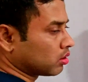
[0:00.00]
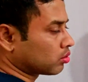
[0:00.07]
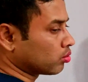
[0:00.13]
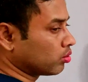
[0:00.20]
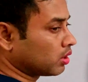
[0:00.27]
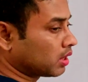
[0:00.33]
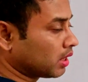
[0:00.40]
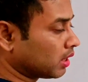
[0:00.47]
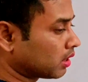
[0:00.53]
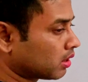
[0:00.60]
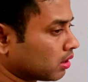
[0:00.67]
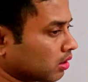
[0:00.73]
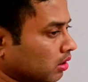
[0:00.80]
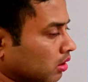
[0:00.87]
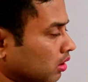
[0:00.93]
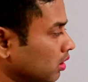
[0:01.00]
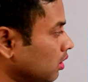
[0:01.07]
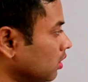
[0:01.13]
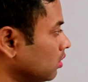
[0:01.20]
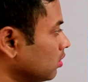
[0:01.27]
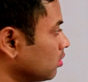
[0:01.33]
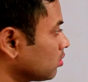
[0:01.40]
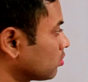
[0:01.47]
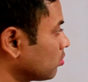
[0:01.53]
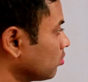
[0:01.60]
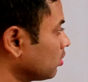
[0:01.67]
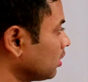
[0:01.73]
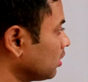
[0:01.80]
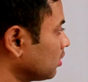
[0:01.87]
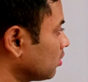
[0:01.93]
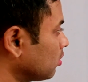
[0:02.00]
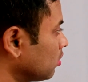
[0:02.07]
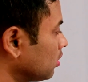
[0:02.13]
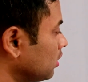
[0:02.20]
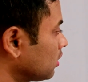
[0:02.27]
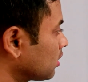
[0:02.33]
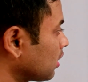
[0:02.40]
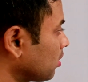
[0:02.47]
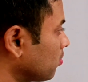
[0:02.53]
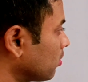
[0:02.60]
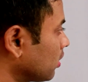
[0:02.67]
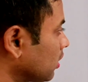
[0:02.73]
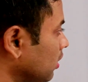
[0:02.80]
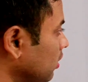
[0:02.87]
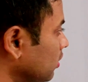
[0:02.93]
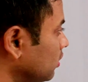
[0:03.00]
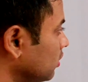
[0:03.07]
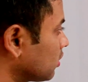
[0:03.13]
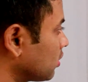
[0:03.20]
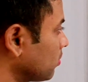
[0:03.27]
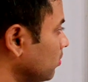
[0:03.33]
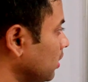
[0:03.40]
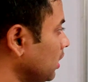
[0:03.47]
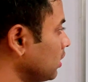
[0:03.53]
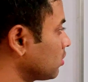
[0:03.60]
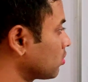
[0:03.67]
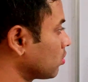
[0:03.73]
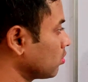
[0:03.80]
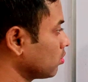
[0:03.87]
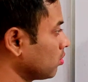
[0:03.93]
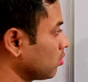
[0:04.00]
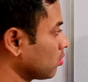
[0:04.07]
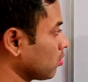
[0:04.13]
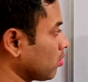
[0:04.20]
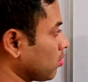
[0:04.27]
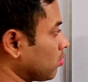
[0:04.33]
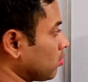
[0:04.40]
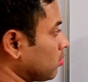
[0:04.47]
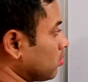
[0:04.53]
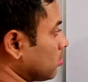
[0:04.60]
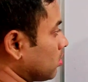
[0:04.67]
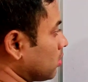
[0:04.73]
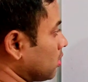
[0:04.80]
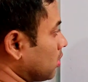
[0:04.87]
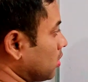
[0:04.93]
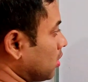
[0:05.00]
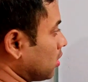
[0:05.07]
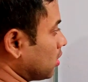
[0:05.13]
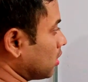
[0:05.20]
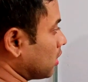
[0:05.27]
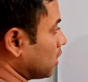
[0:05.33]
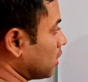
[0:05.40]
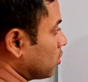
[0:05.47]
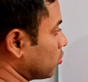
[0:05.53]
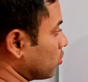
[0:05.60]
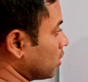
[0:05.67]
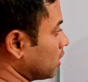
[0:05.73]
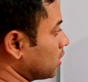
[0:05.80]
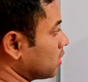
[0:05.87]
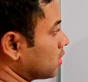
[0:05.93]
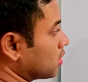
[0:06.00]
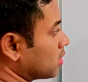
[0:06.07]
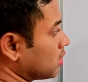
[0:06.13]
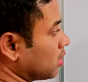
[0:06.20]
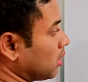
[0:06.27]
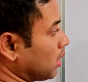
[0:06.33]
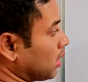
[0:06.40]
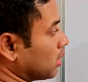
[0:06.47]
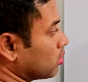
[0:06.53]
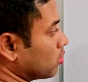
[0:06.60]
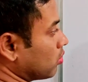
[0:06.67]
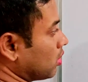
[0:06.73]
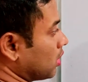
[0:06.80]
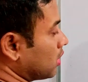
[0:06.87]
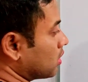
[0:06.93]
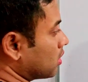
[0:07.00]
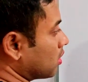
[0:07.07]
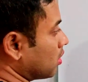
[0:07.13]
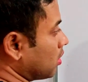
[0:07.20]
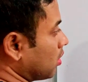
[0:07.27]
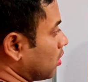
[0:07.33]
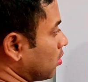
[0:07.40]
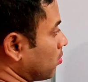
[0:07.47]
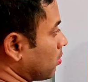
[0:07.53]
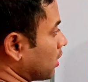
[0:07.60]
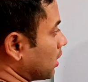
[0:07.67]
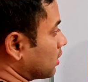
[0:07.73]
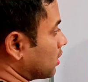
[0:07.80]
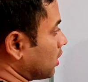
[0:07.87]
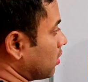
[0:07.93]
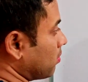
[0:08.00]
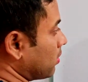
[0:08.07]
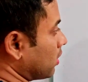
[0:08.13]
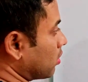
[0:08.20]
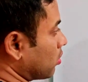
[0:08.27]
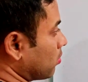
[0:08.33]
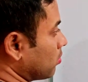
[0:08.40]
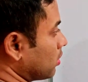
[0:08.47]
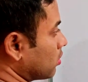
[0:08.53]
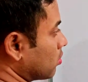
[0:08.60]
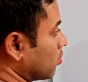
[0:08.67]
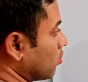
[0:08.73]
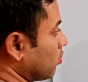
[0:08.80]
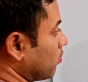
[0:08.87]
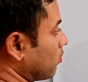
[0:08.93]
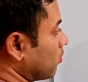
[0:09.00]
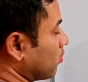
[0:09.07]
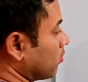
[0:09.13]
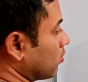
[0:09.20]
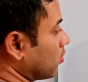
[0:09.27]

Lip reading: So we get this carbocation is stabilized through resonance as well as Lassa effect of this group.